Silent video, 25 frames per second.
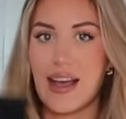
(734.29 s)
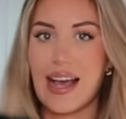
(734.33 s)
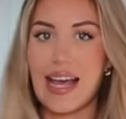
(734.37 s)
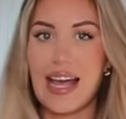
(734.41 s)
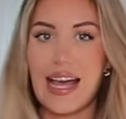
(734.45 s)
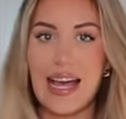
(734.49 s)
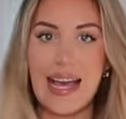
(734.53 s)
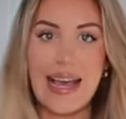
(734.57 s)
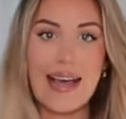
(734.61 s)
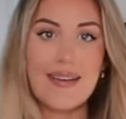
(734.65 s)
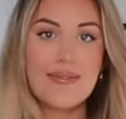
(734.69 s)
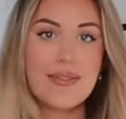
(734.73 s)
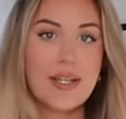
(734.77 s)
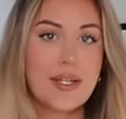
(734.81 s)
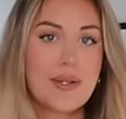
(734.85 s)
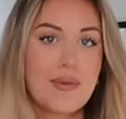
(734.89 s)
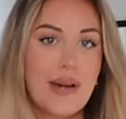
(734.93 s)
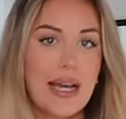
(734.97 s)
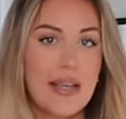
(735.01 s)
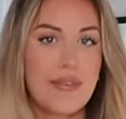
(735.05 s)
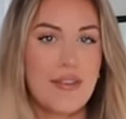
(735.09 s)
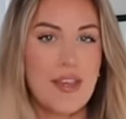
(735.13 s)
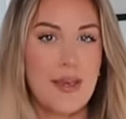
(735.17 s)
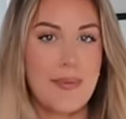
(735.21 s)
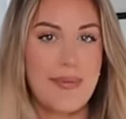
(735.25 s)
I have
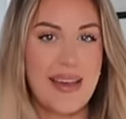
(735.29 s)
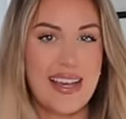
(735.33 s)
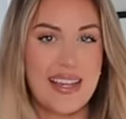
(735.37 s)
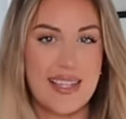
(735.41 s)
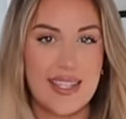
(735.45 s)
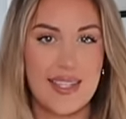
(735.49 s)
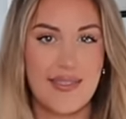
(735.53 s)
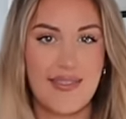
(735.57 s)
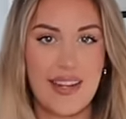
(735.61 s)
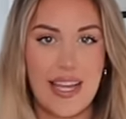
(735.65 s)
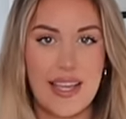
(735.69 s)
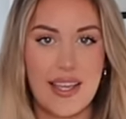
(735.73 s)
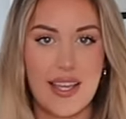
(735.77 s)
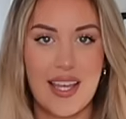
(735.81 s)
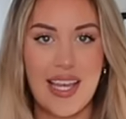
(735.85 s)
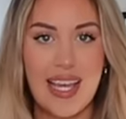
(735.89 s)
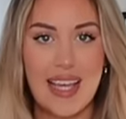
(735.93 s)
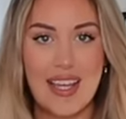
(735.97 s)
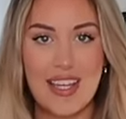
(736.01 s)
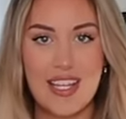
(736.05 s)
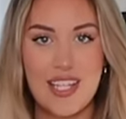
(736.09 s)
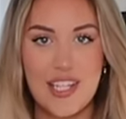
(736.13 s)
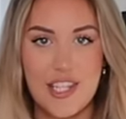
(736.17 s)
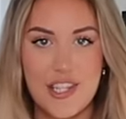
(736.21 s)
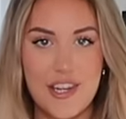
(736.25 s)
quite a few pairs of like
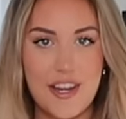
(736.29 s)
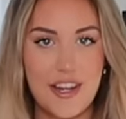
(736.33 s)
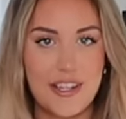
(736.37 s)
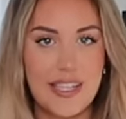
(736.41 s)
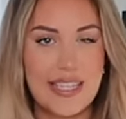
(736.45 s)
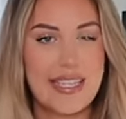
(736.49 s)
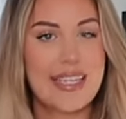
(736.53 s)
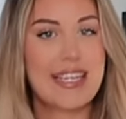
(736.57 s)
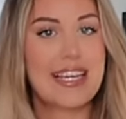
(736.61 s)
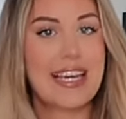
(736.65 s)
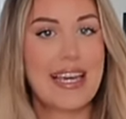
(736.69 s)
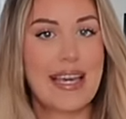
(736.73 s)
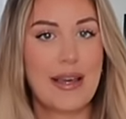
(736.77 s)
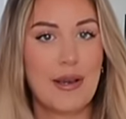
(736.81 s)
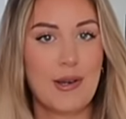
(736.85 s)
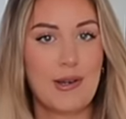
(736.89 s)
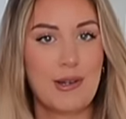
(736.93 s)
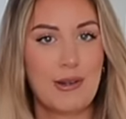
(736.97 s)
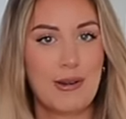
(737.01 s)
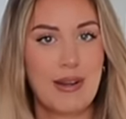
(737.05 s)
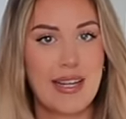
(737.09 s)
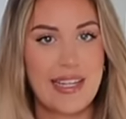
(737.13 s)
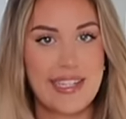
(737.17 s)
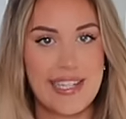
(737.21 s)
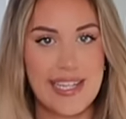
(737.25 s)
chunky heel